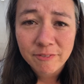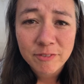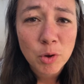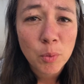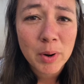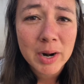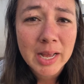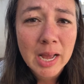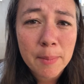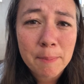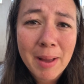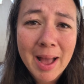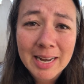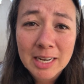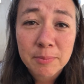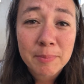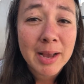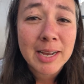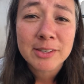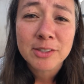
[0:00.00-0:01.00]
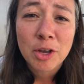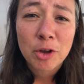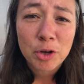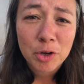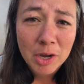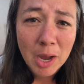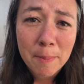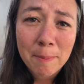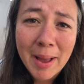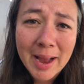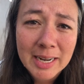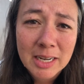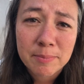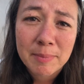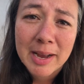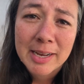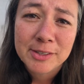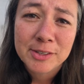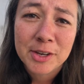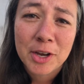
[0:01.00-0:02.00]
then if you want to come back to Mexico, you come back to
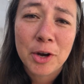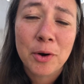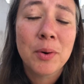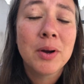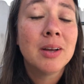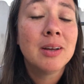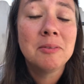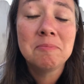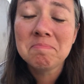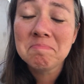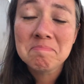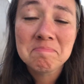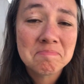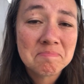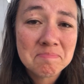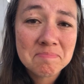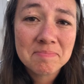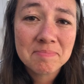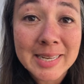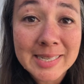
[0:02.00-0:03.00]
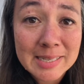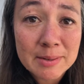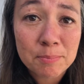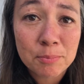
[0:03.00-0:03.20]
Mexico. Pretty